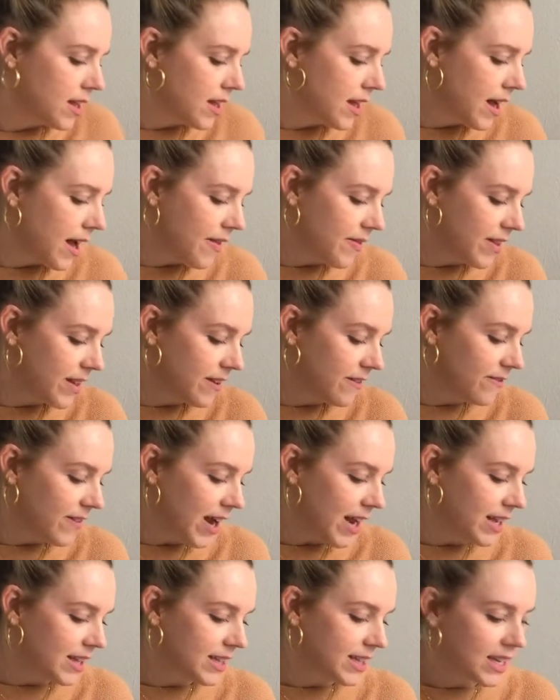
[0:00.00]
And then
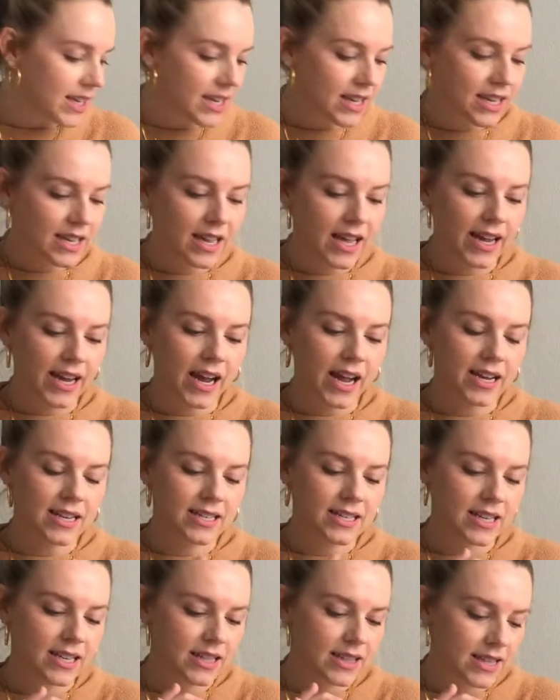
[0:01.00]
finally, I got
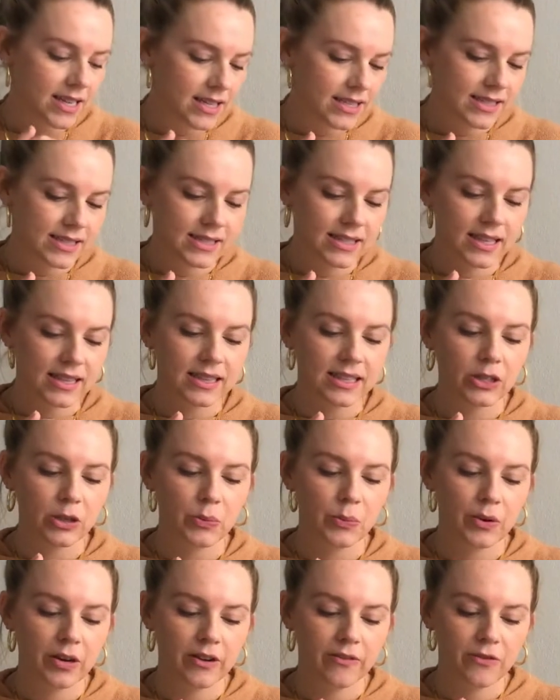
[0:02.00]
this little
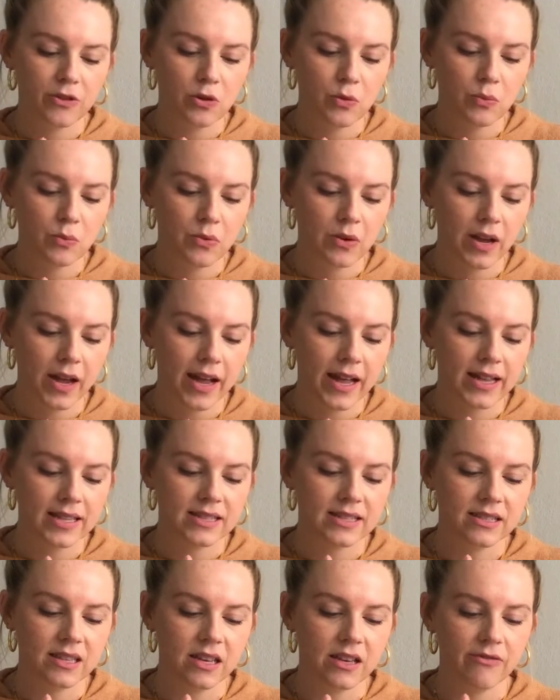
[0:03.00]
perfume guy. It's
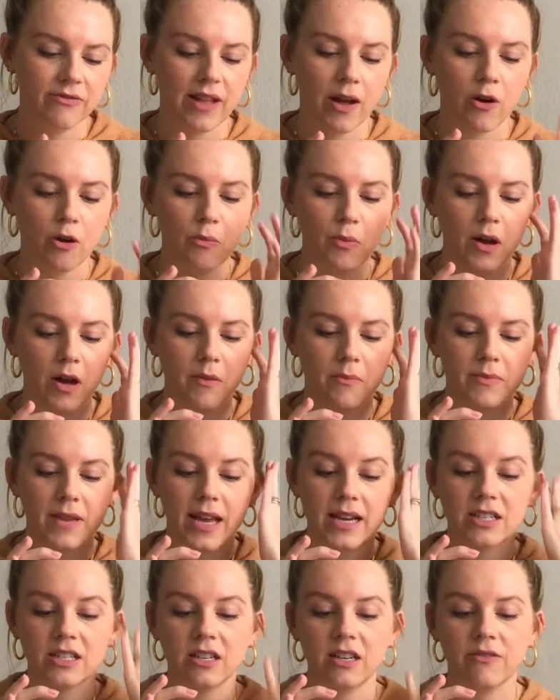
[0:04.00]
the Flower Bomb
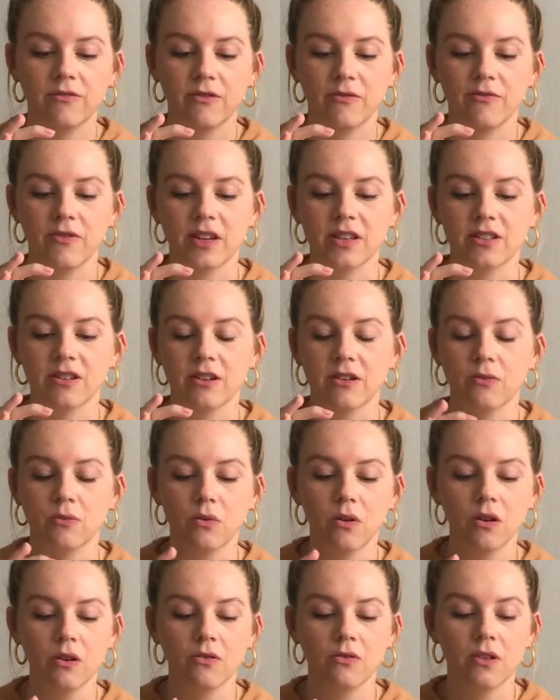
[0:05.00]
Nectar from
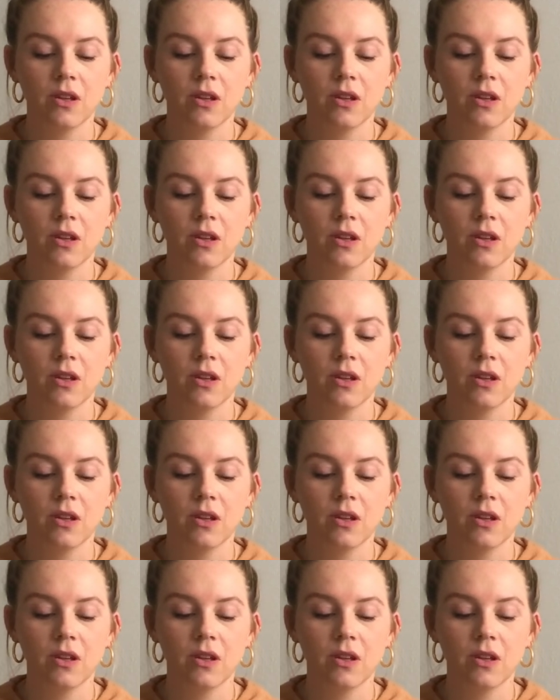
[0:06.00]
Viktor&Rolf.